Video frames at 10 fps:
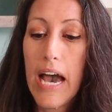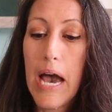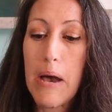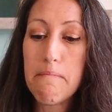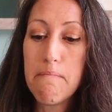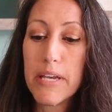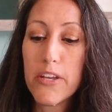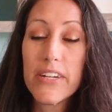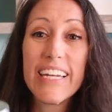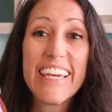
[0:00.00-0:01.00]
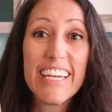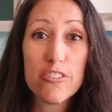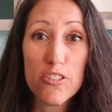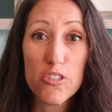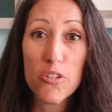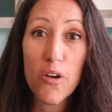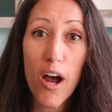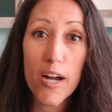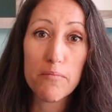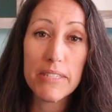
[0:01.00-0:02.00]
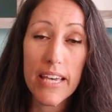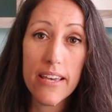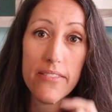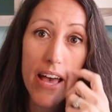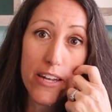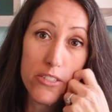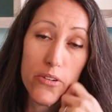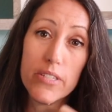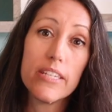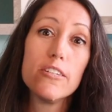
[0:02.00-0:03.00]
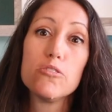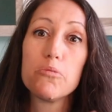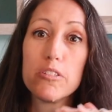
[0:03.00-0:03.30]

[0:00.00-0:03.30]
But you're gonna get just 2 carbs in that dosage,